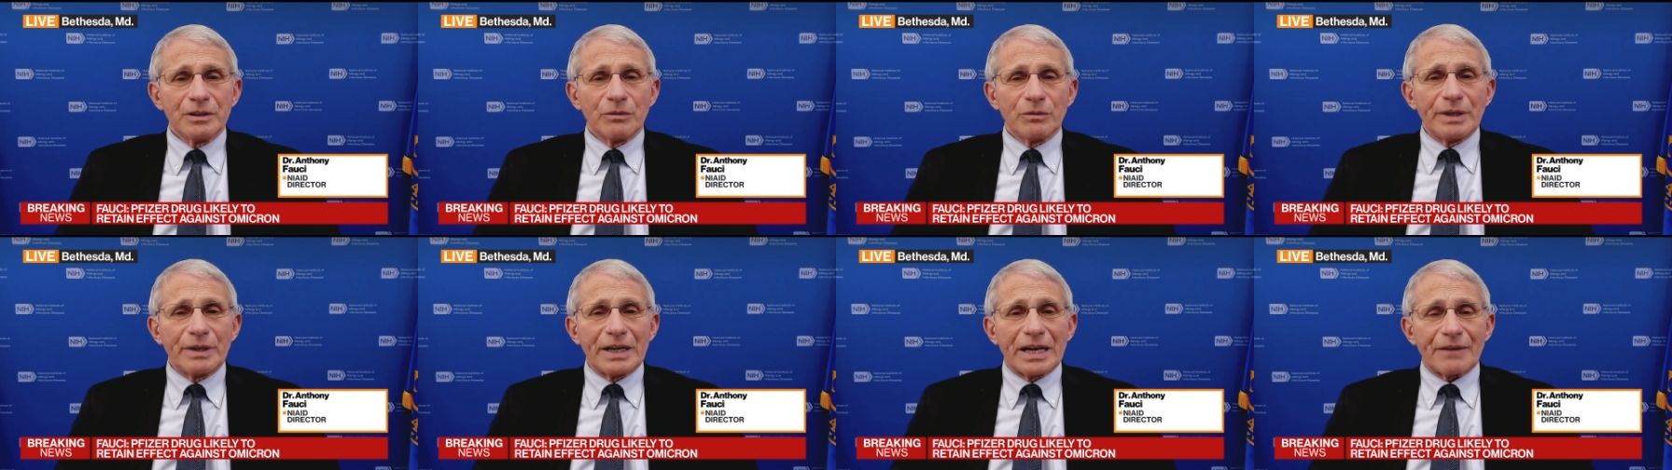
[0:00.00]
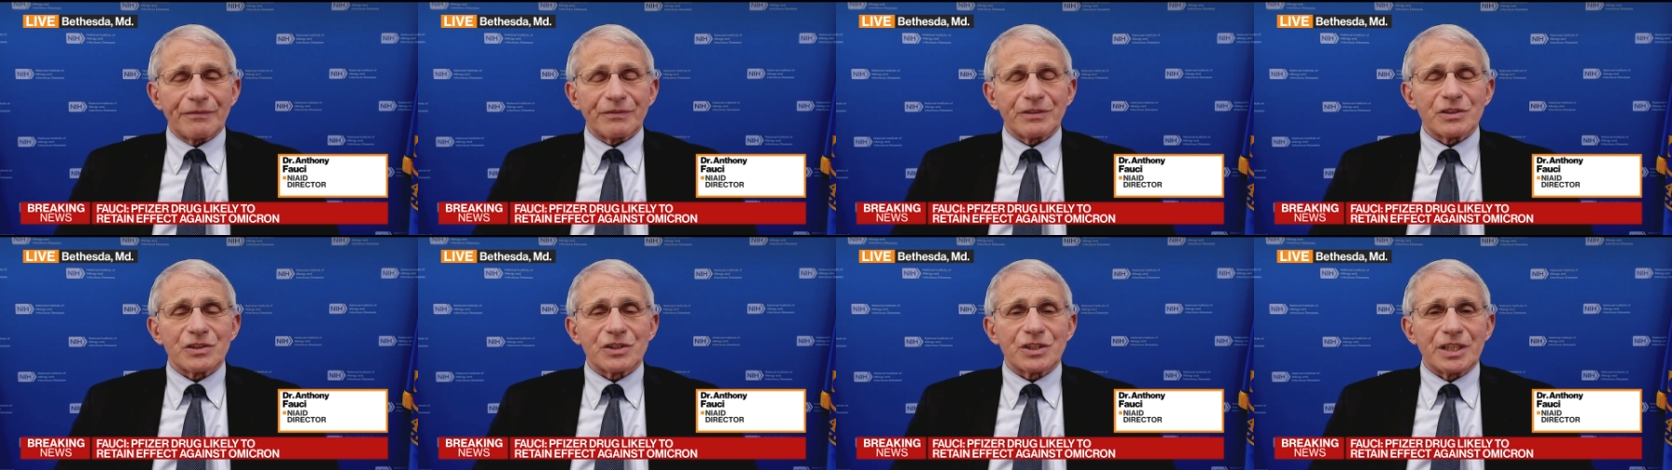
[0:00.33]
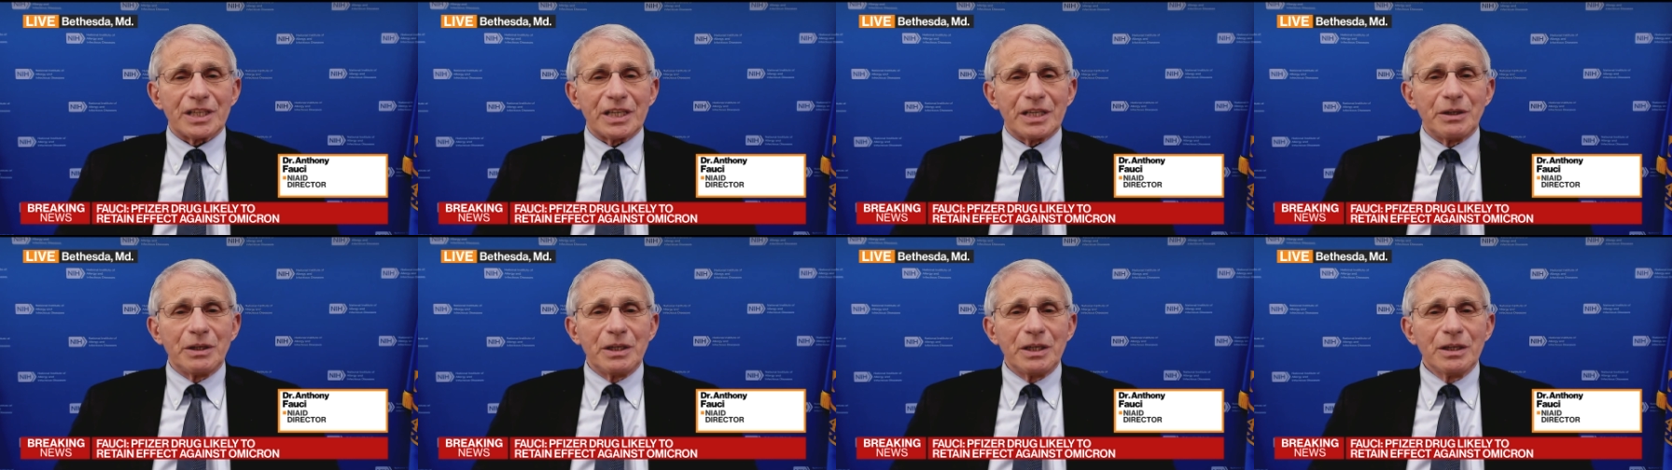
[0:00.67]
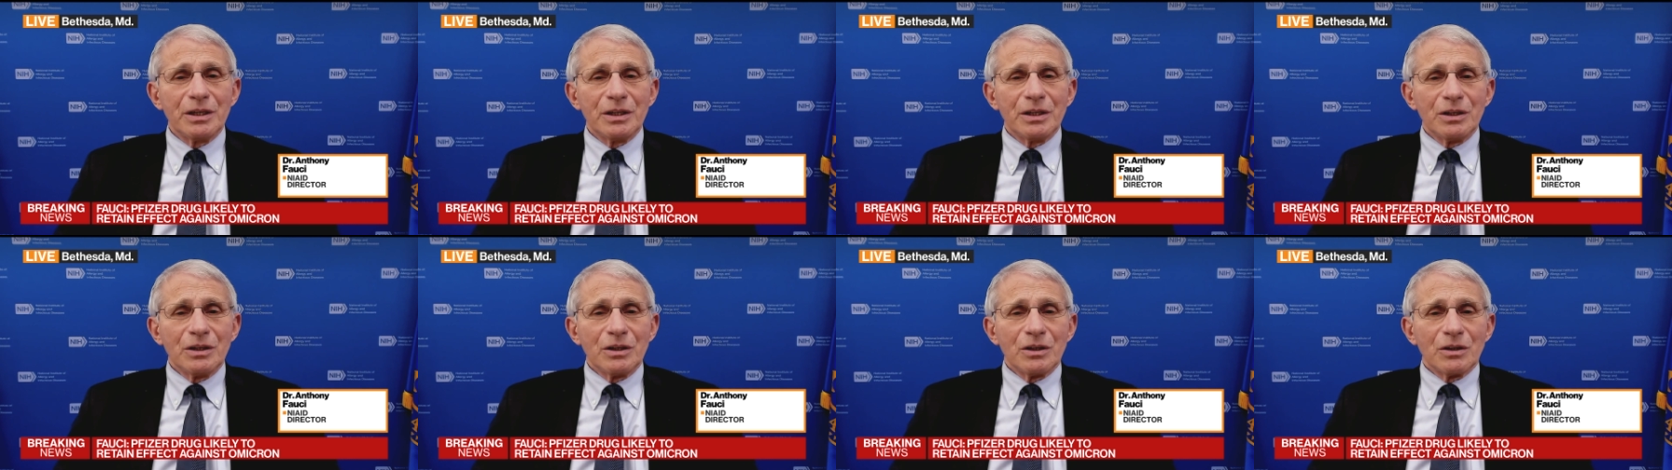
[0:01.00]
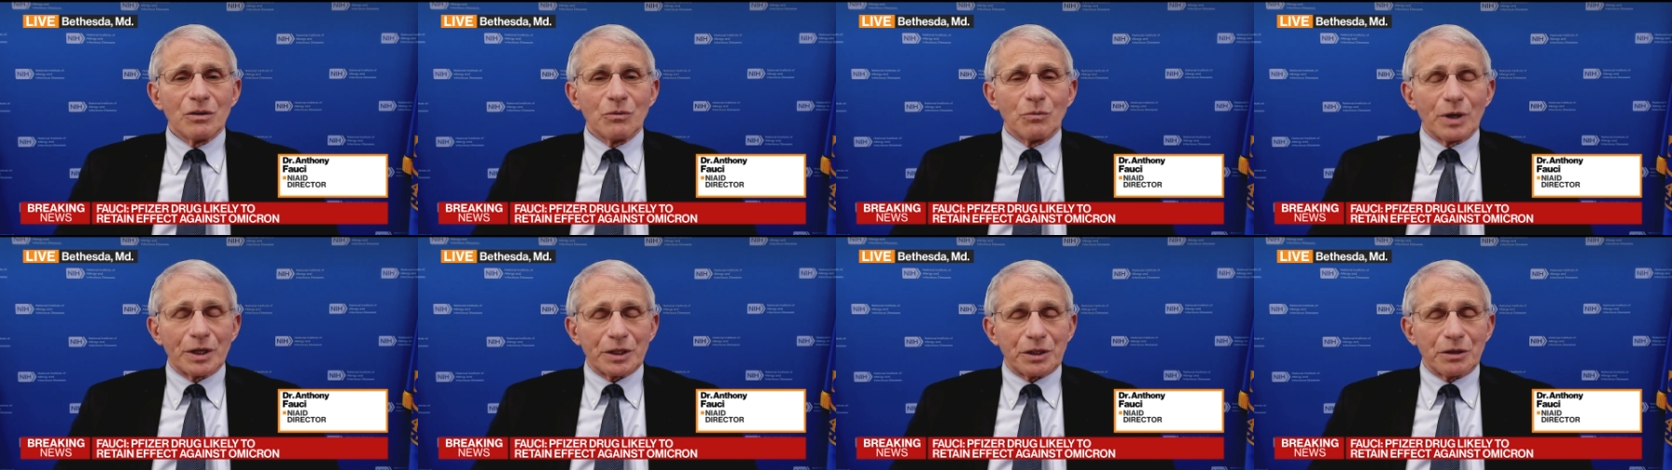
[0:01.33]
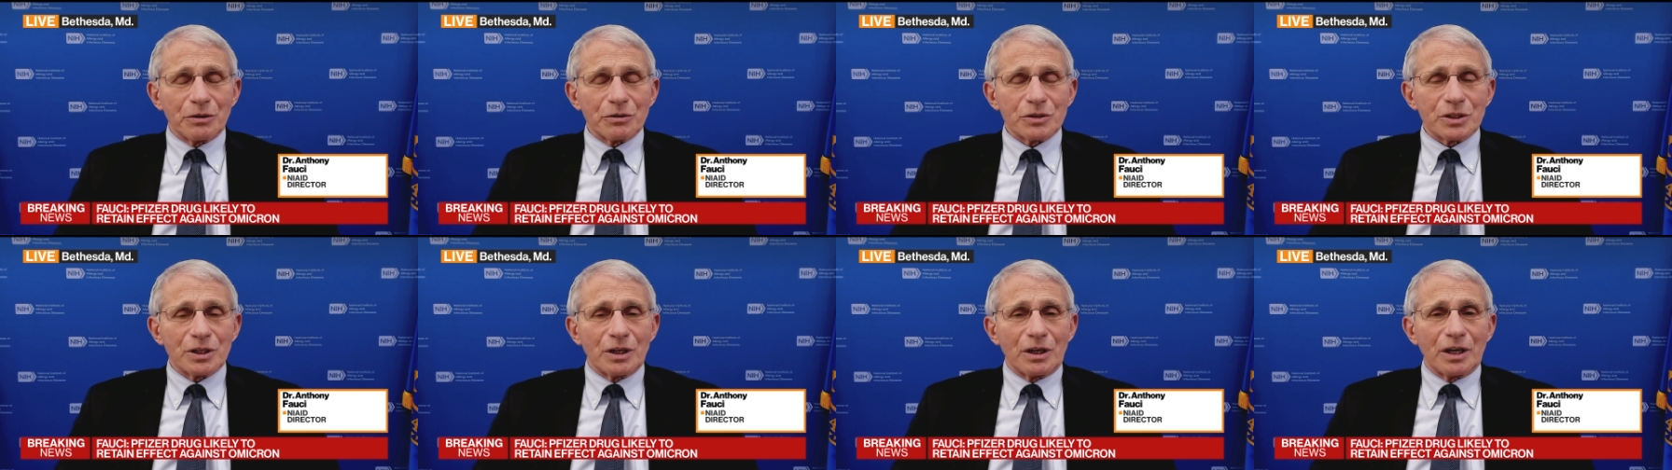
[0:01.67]
We have to see what
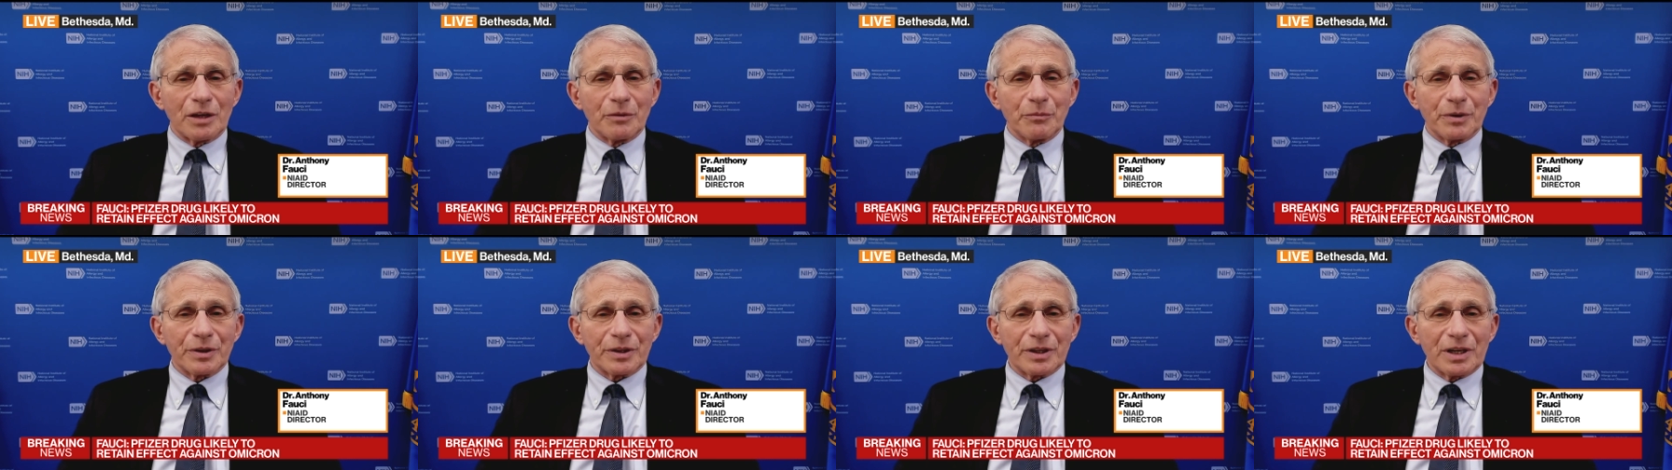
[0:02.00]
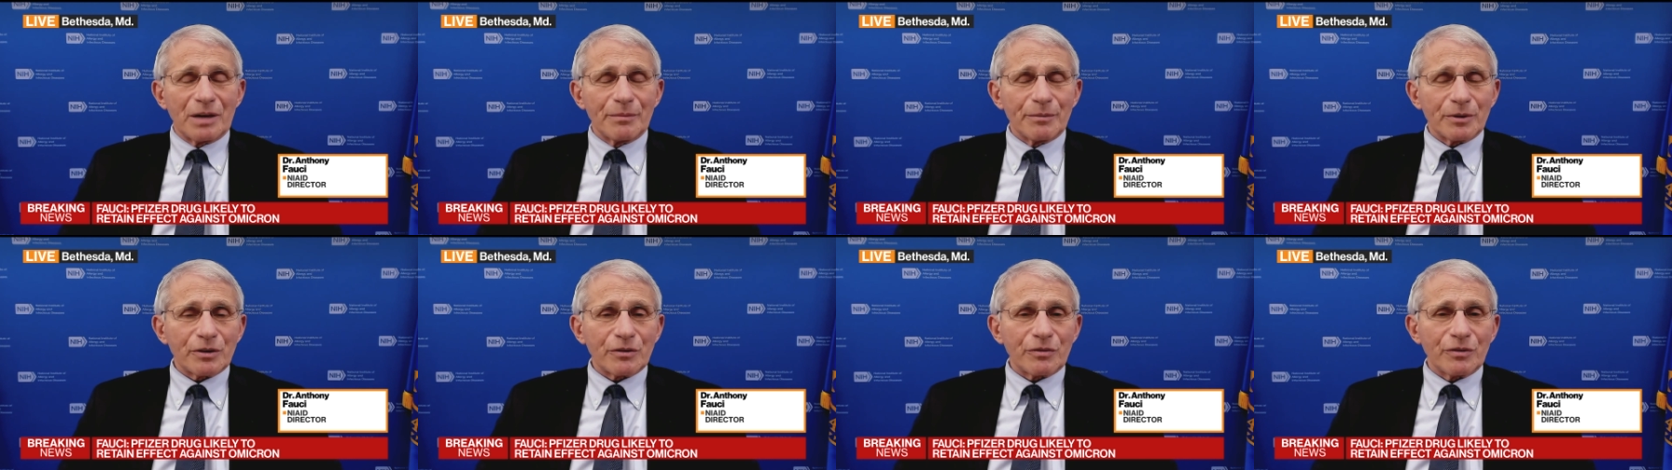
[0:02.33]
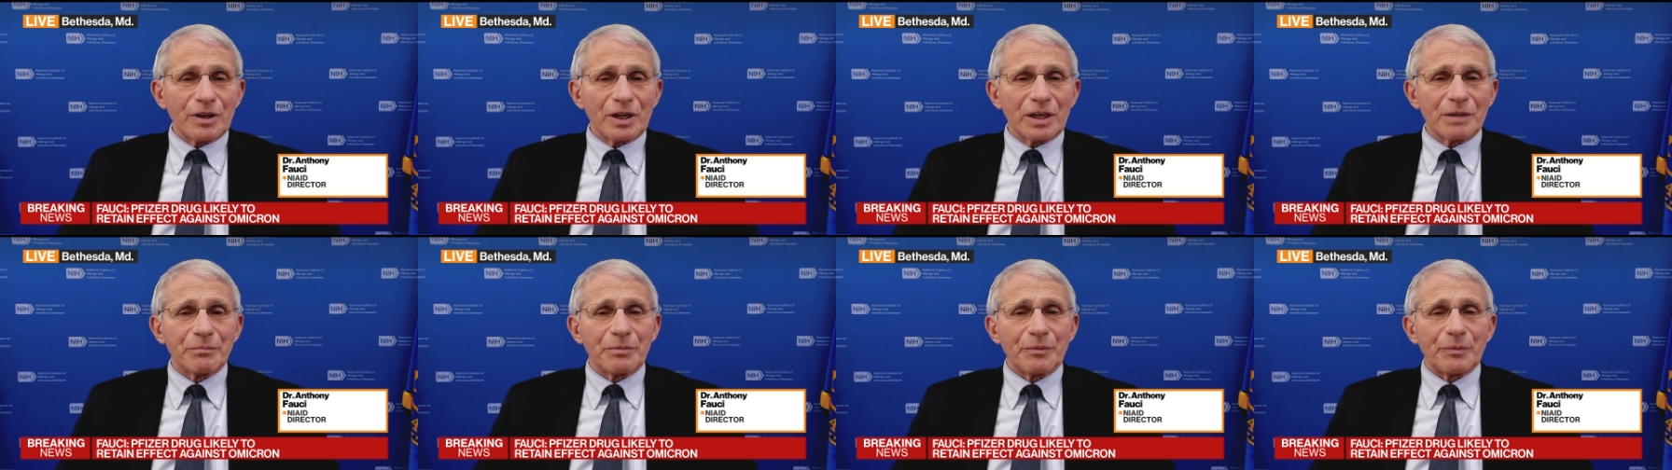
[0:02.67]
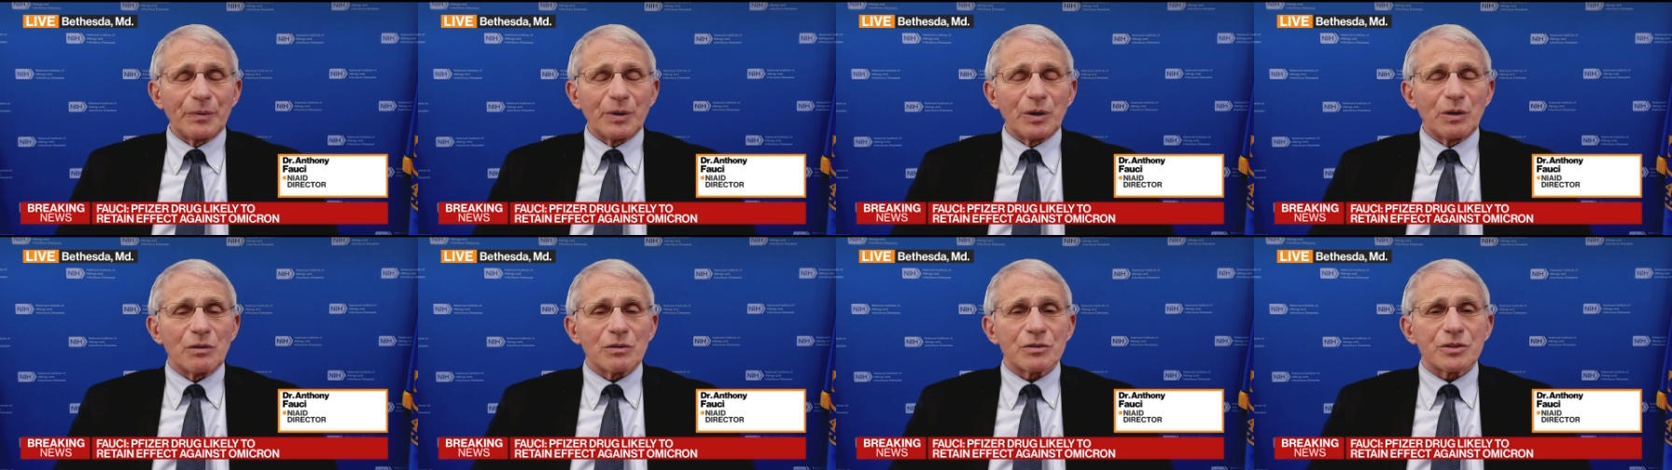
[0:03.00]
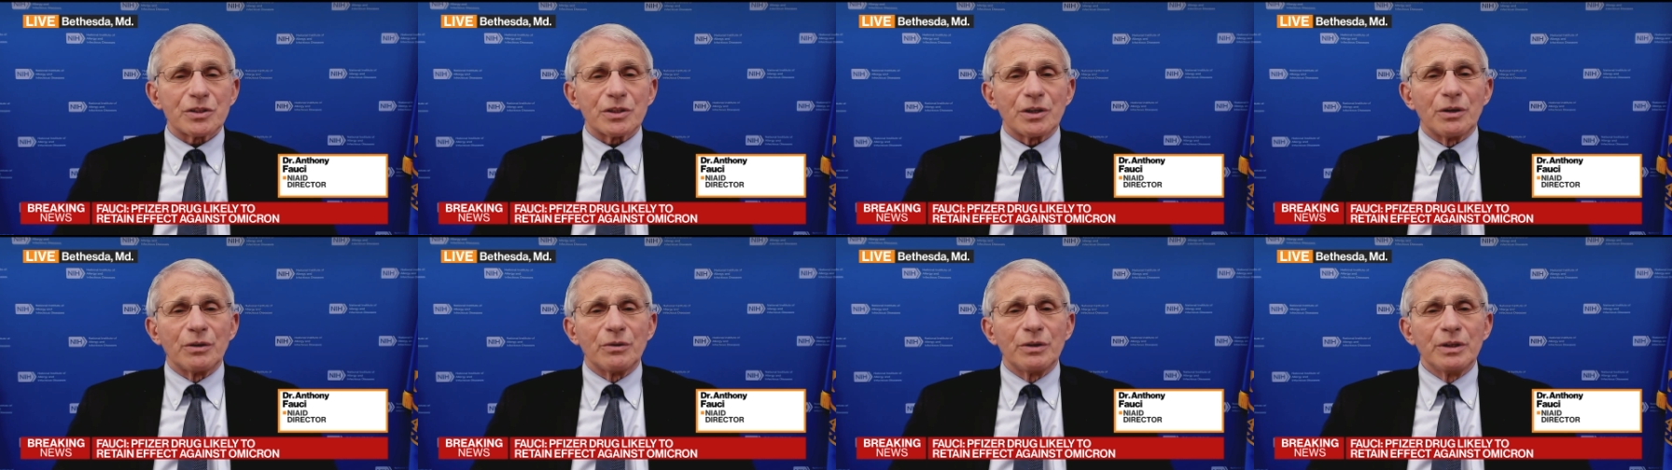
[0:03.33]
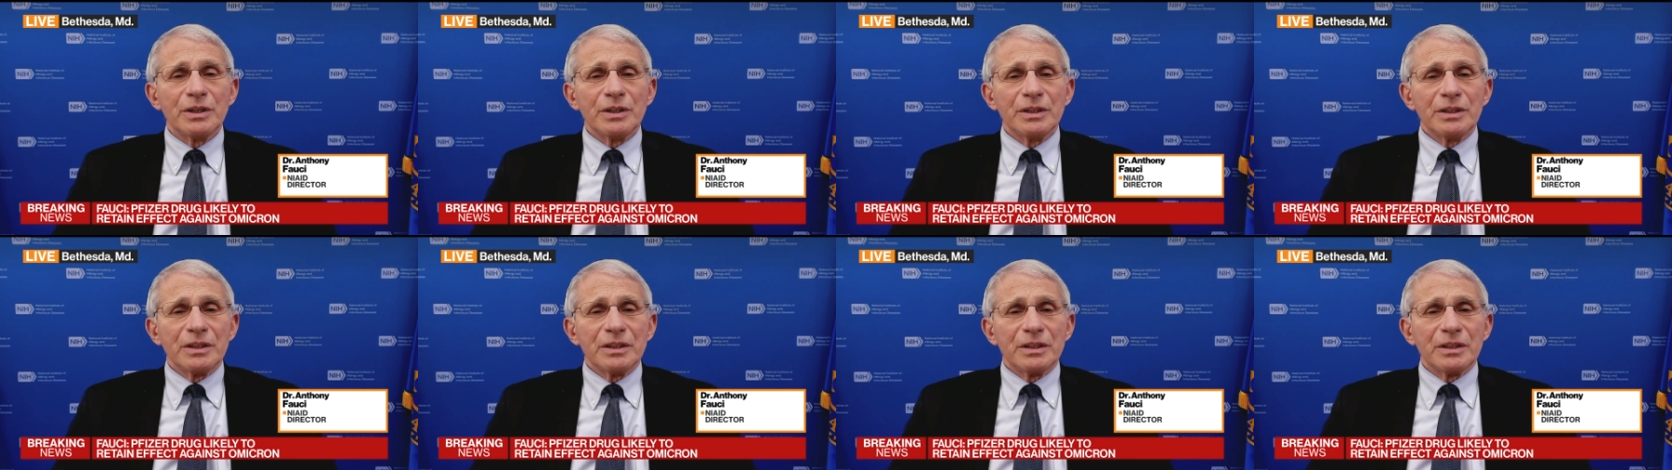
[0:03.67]
goes on with Omicron, but we also